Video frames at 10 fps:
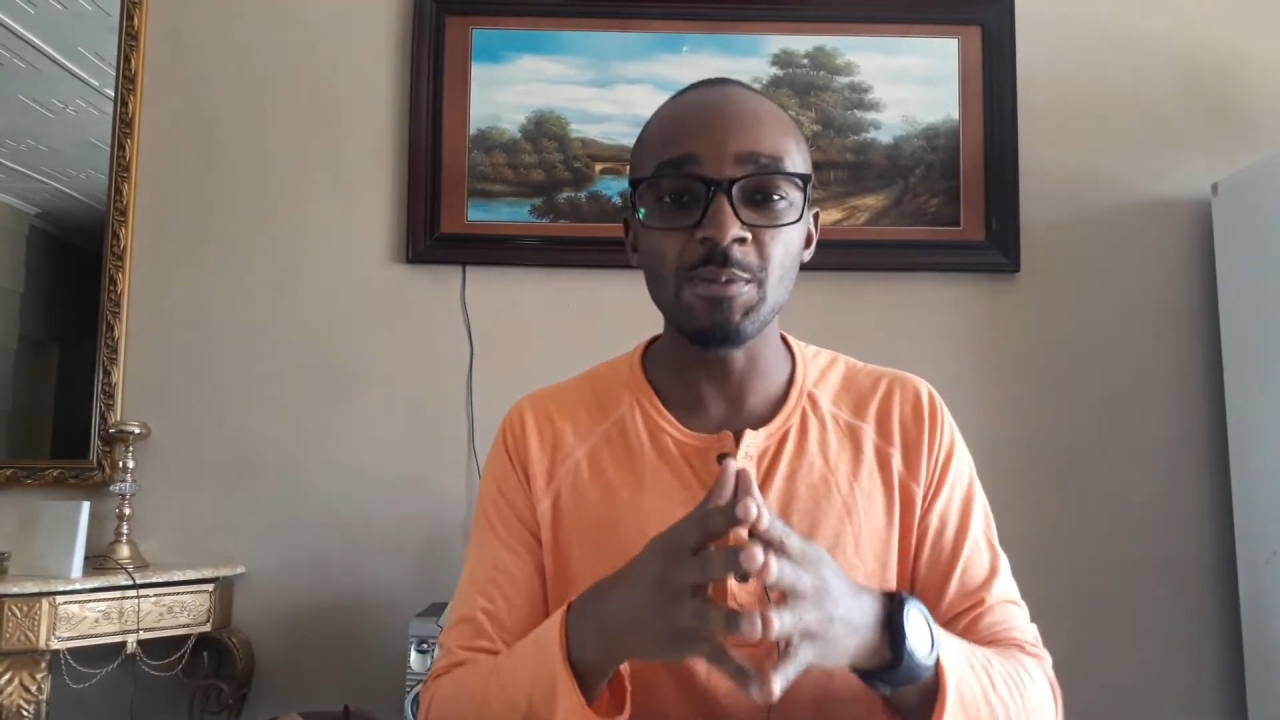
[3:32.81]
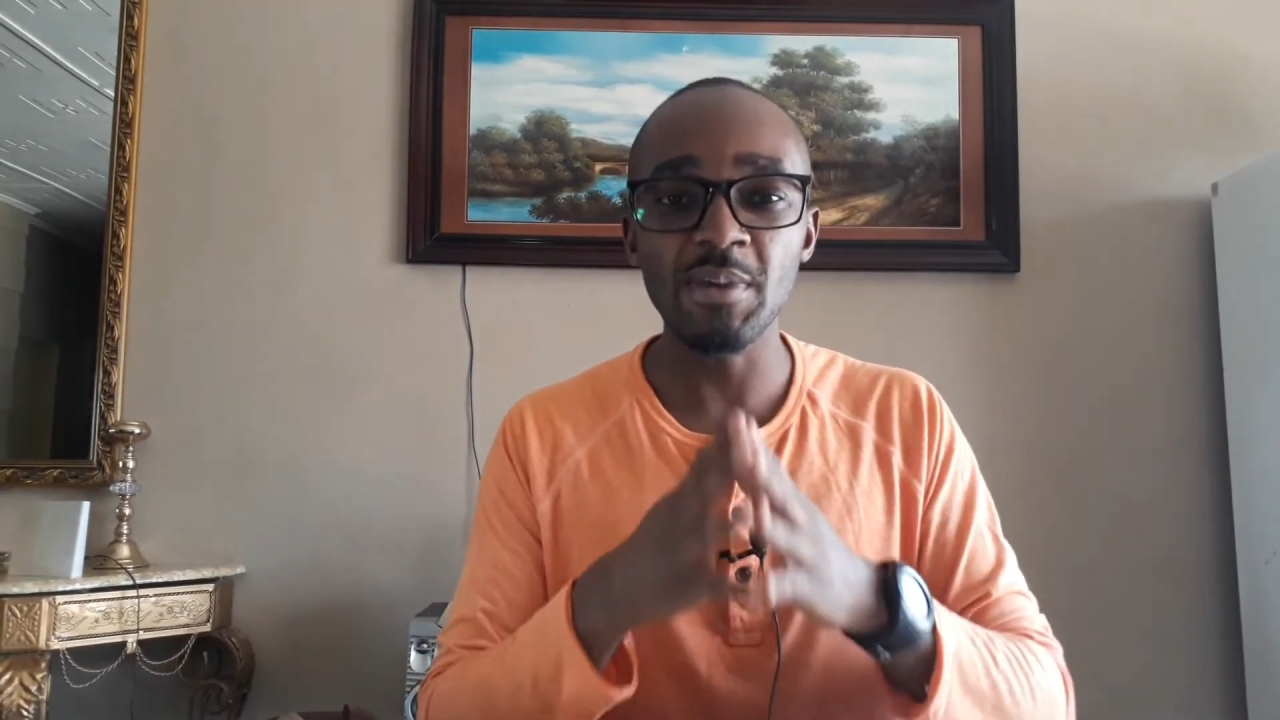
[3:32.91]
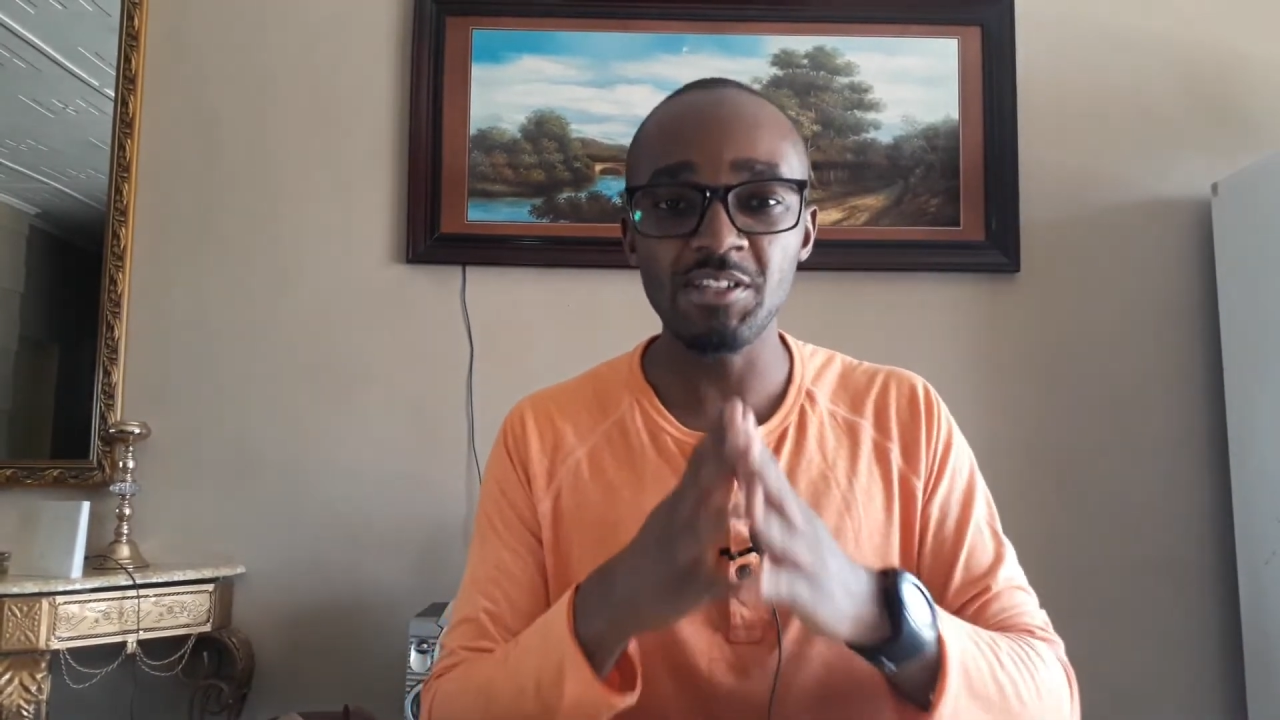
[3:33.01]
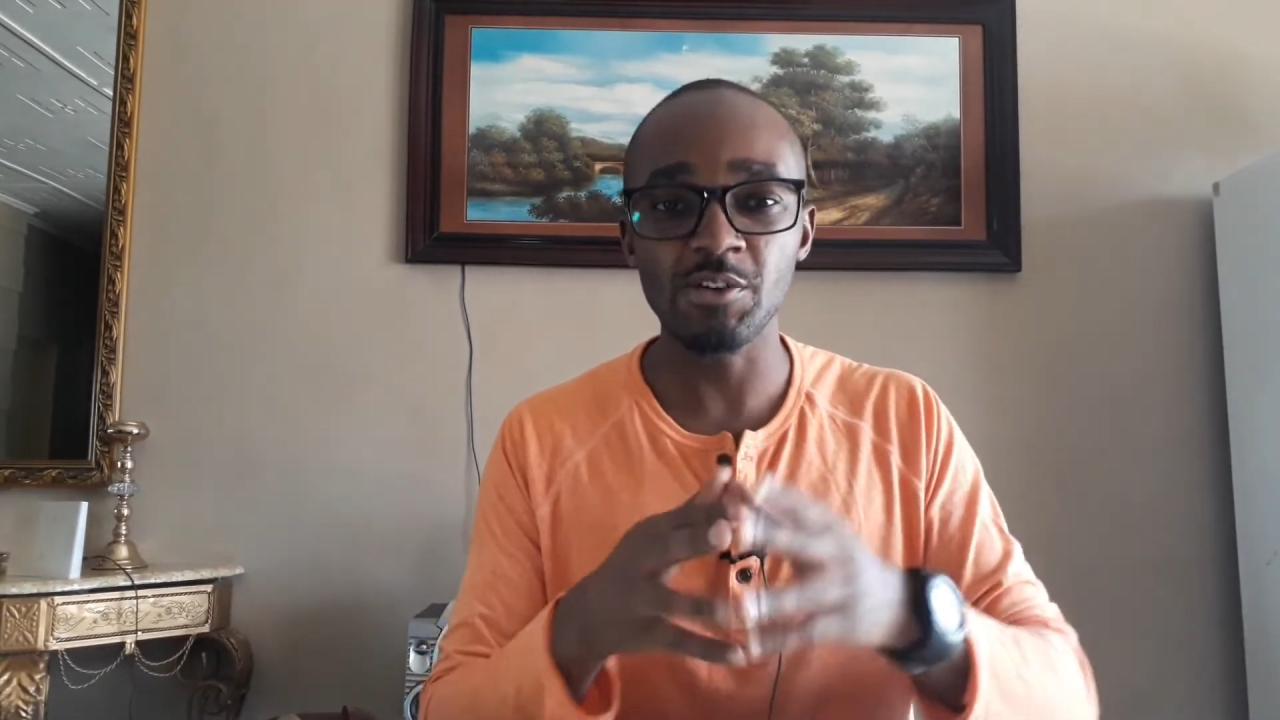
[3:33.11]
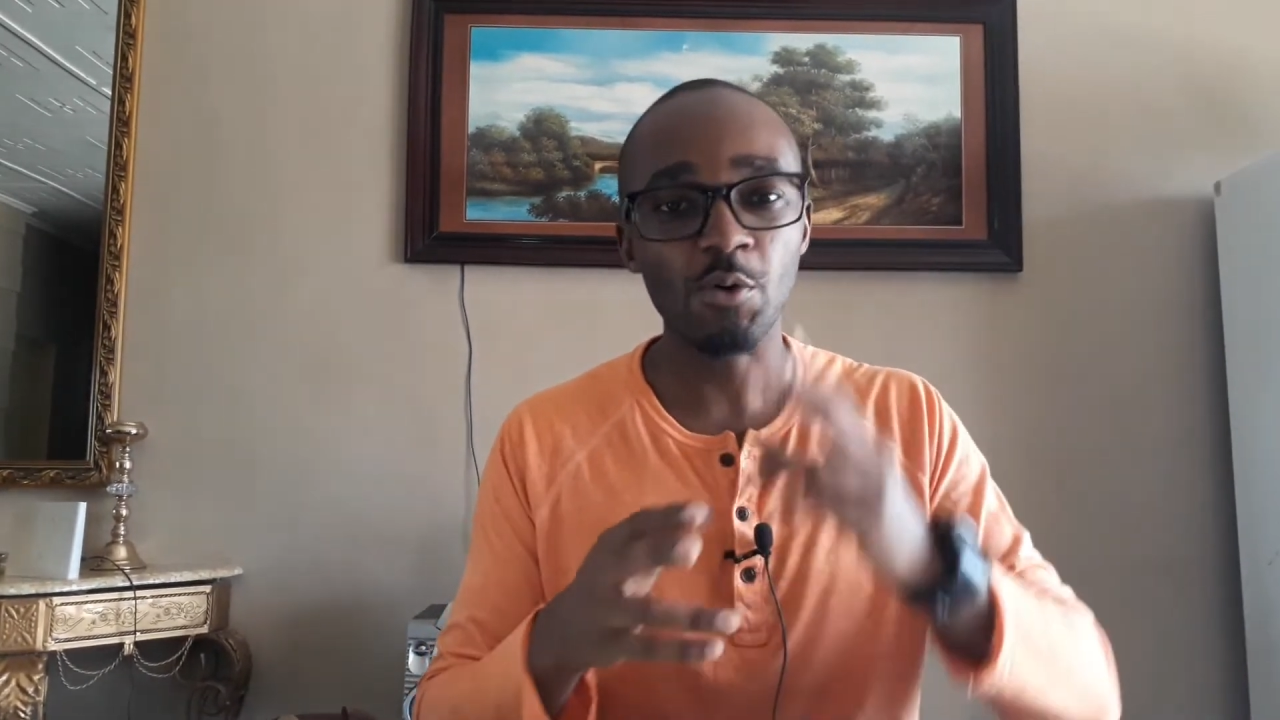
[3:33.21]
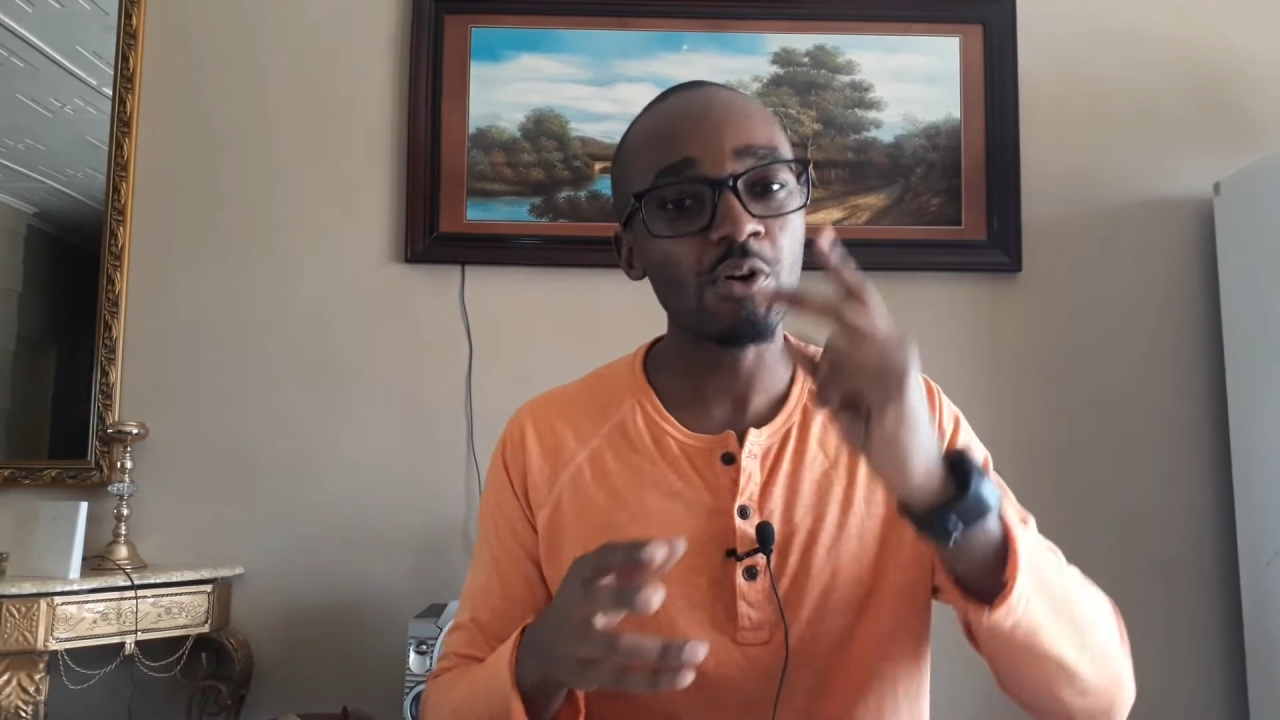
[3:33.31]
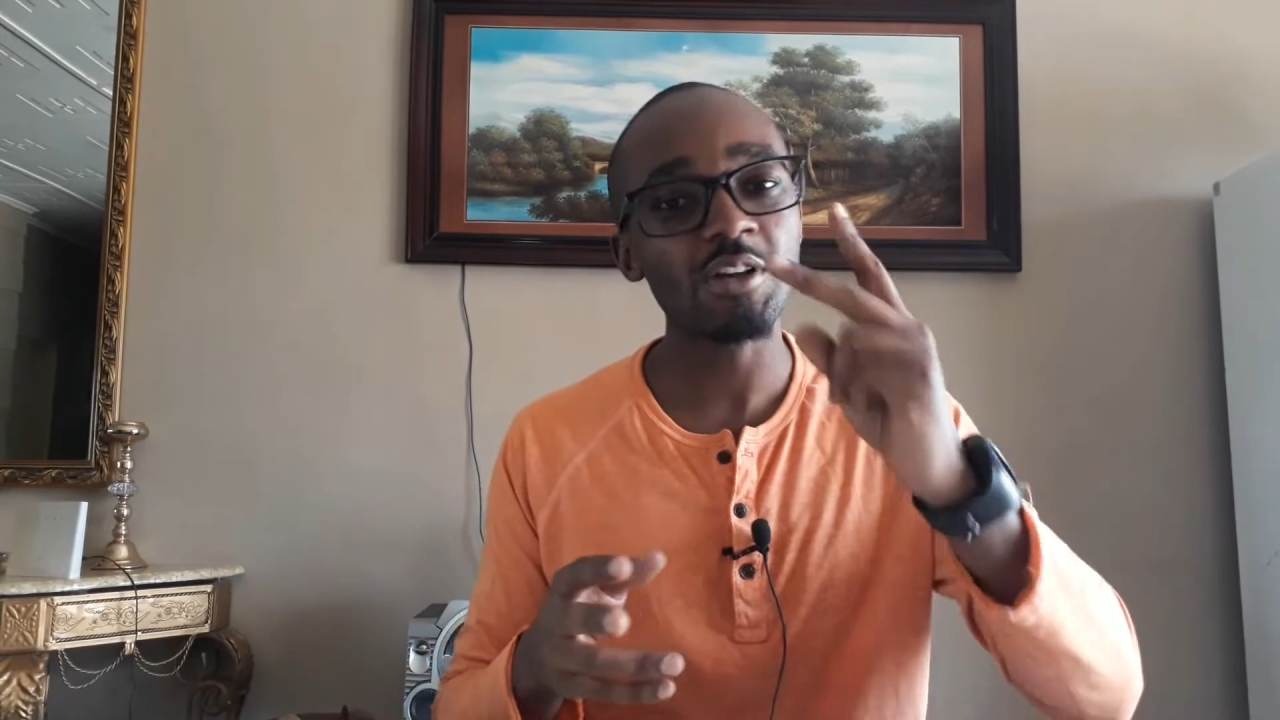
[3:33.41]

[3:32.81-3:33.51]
mention on our